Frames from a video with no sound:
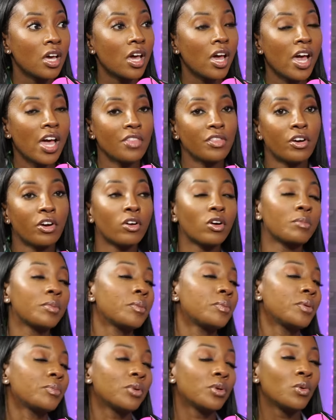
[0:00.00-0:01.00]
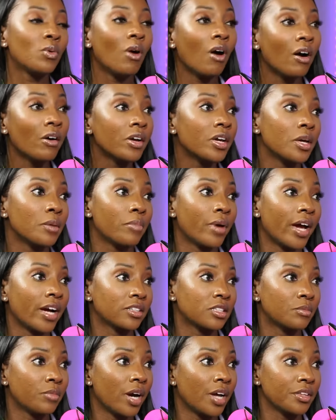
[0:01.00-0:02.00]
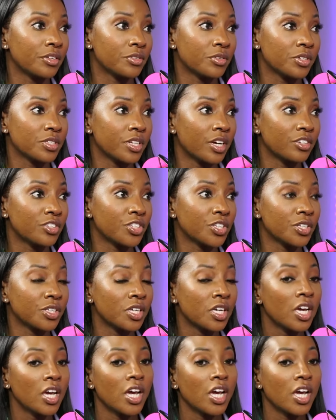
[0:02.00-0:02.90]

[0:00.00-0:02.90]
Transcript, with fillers: and there are going to be people who aren't impacted by this recession.